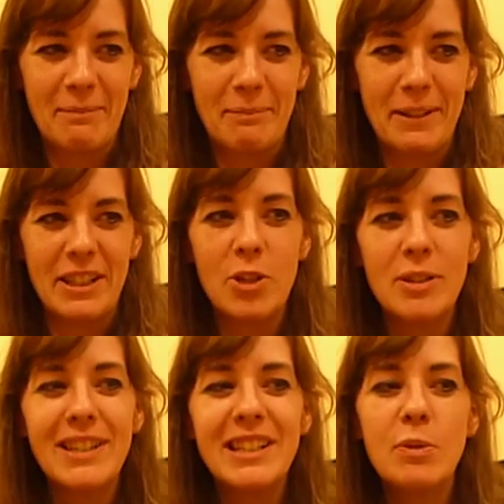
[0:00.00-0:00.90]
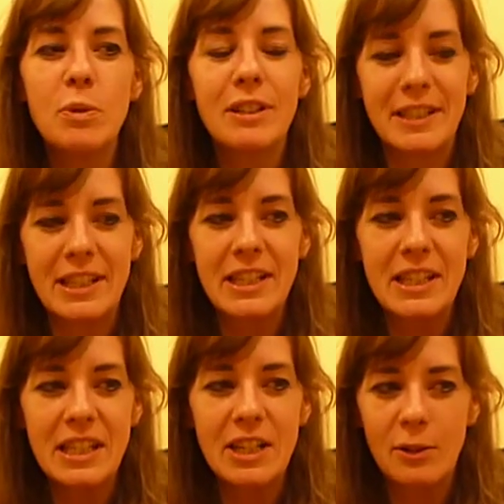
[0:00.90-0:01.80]
But you said these were
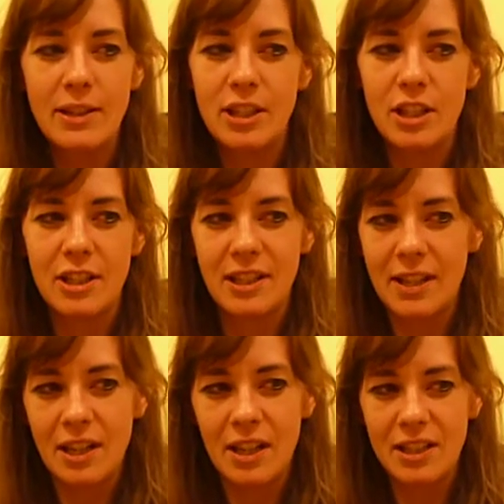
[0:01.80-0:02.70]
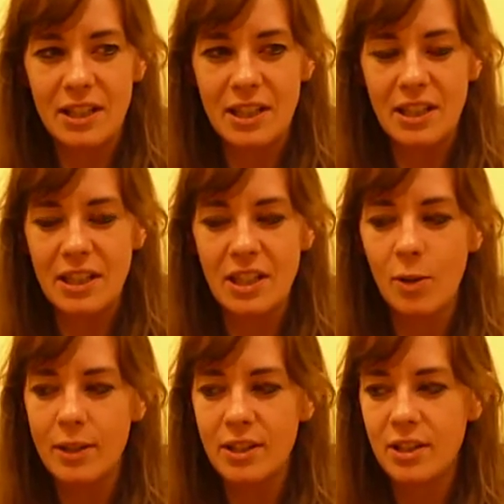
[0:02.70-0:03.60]
easy questions. That's not an easy
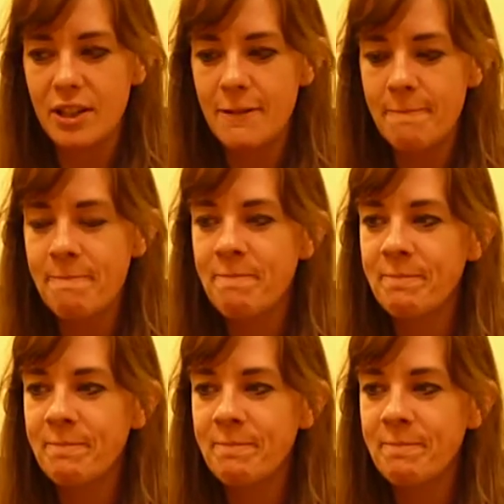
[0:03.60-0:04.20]
question.